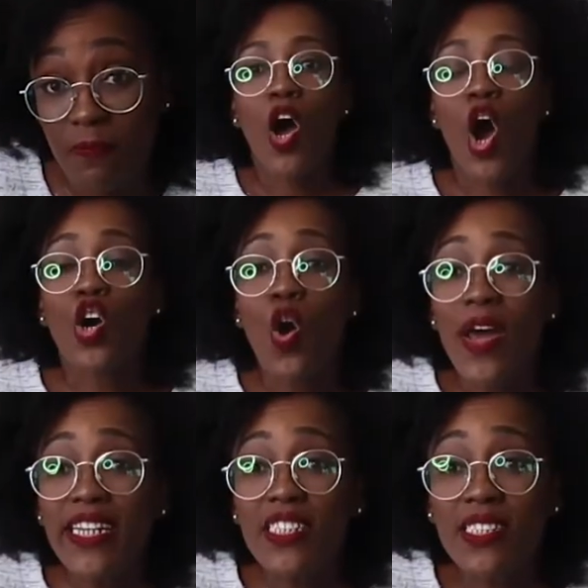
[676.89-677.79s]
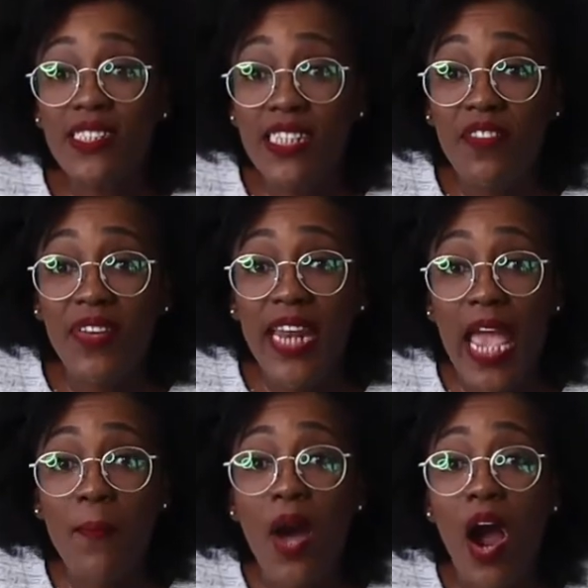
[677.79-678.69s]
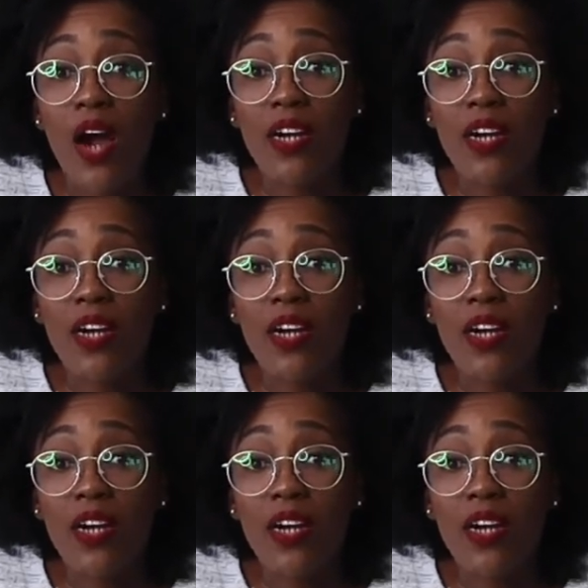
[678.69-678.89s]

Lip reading: According to Stephen M. R.